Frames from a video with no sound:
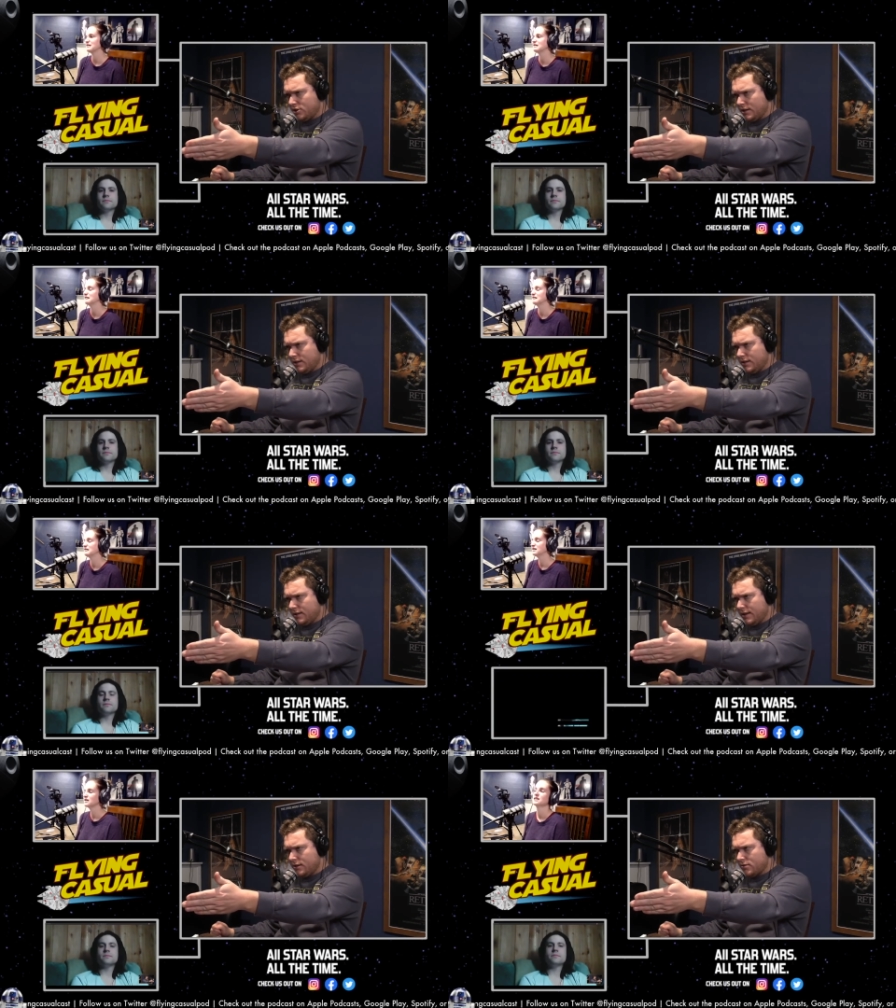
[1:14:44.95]
it,
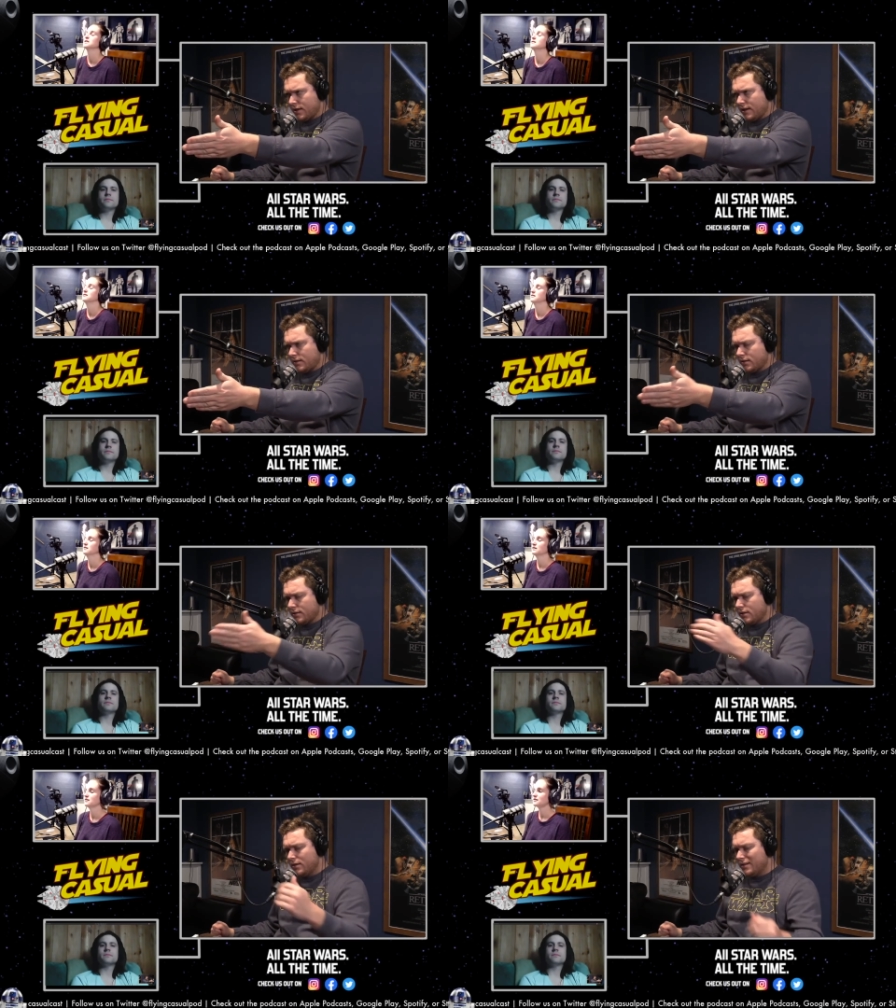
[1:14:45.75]
and you're like,
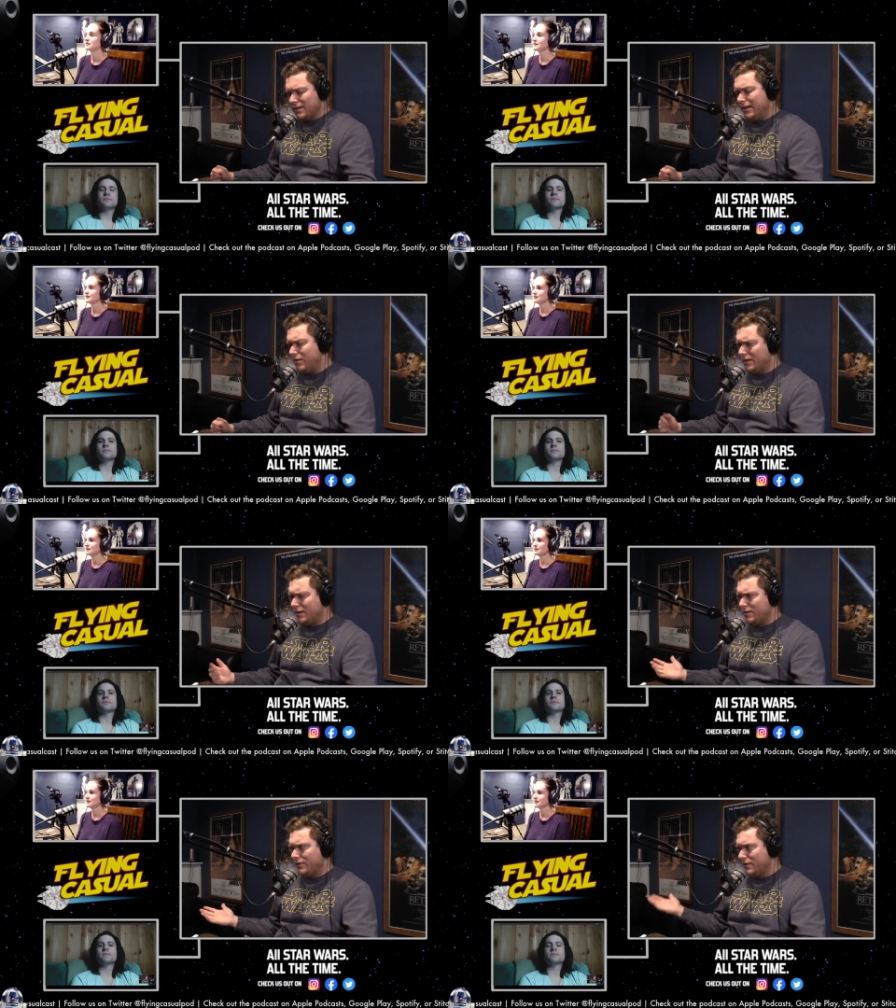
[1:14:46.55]
oh, they
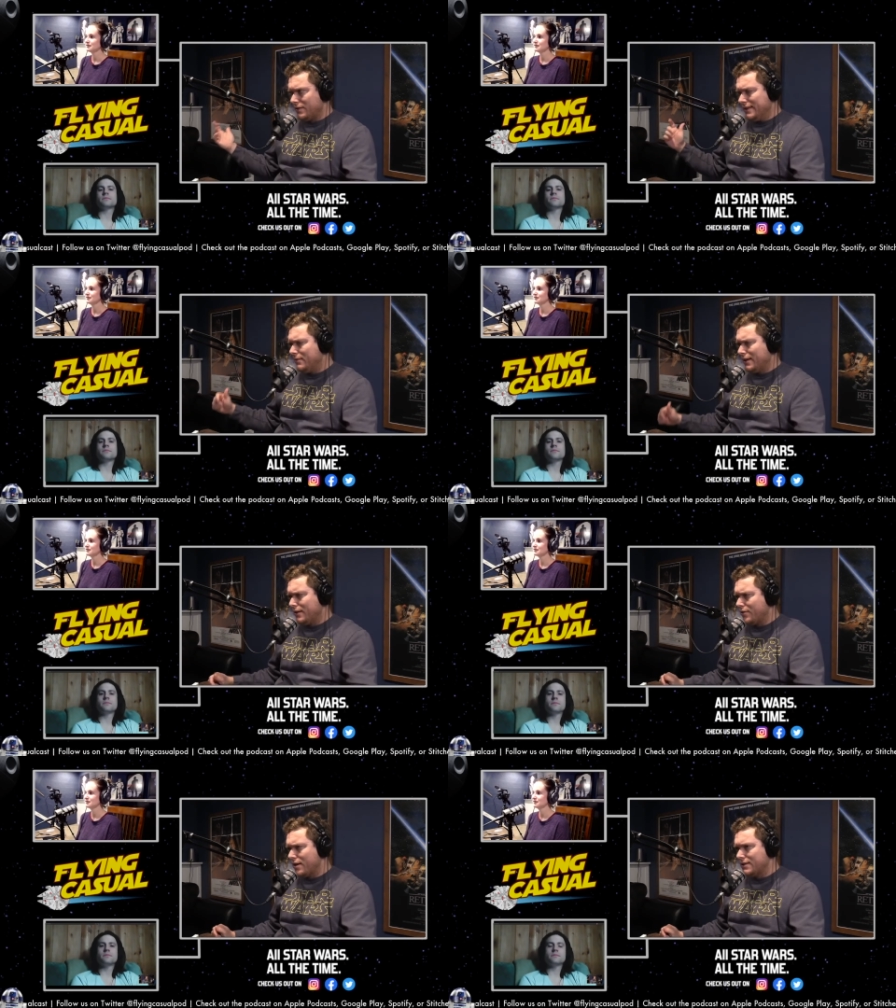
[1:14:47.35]
don't even seem like
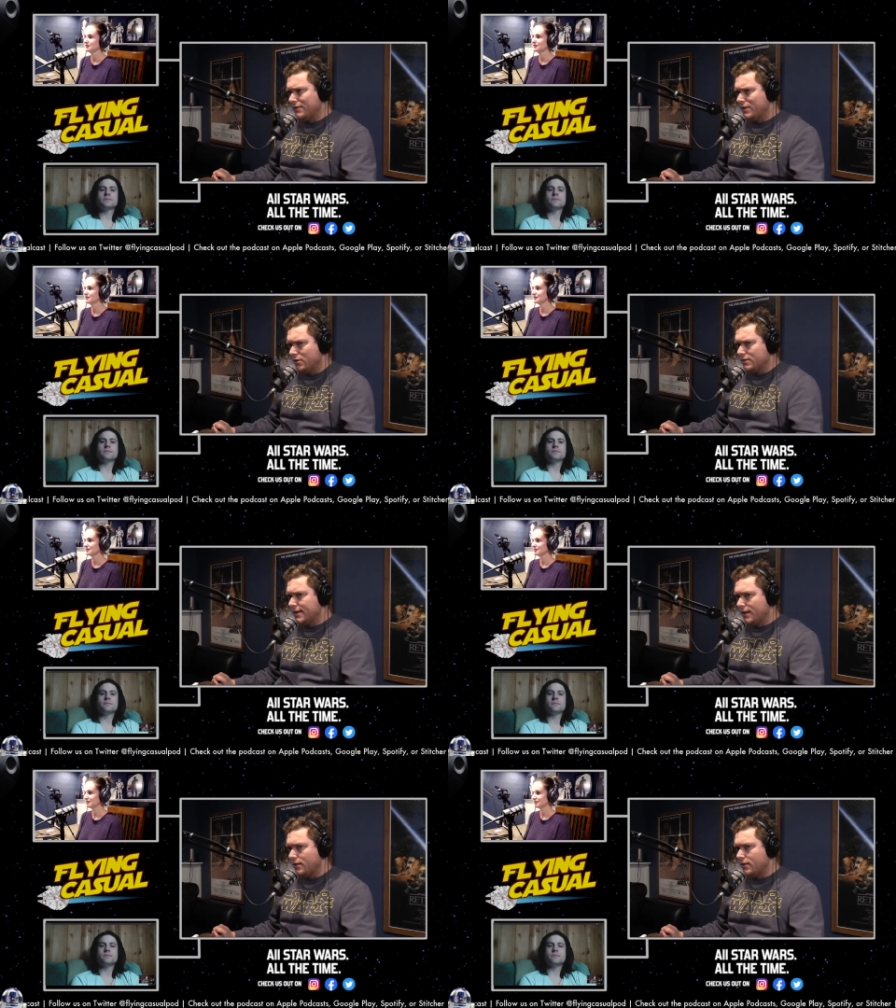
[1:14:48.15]
aggressive. It looks
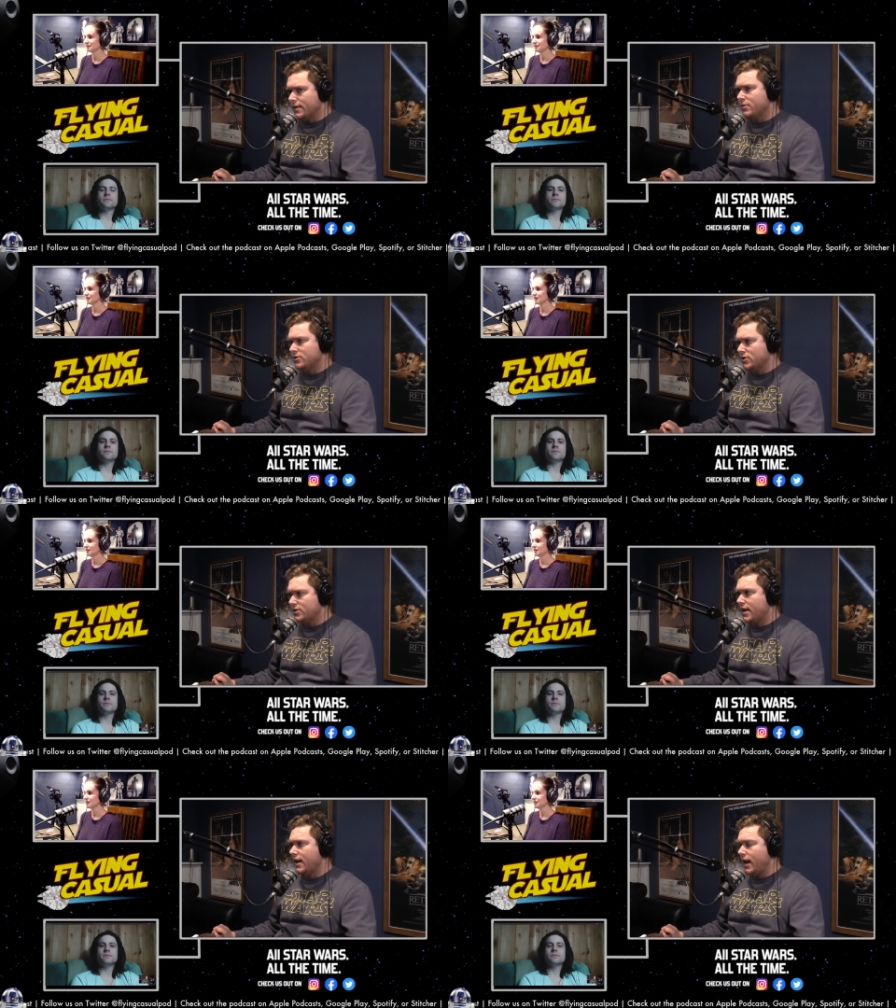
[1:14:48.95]
like someone's just
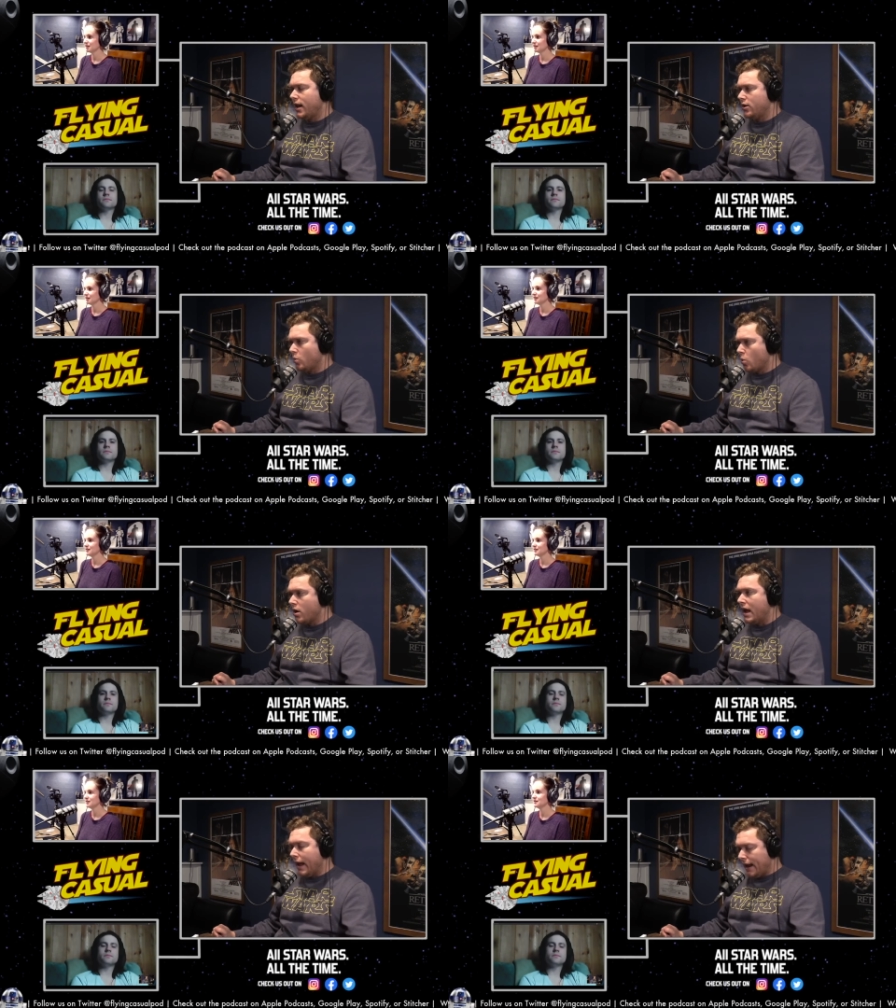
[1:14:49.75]
saying, and a 1,
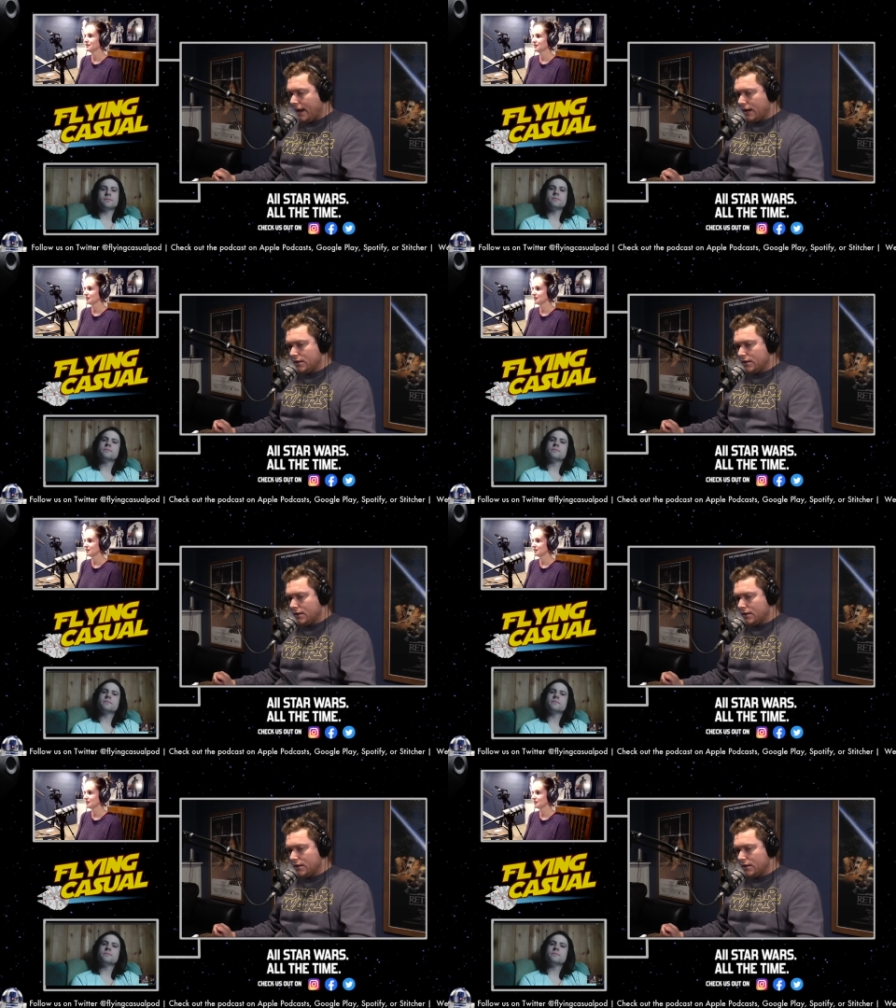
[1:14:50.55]
and a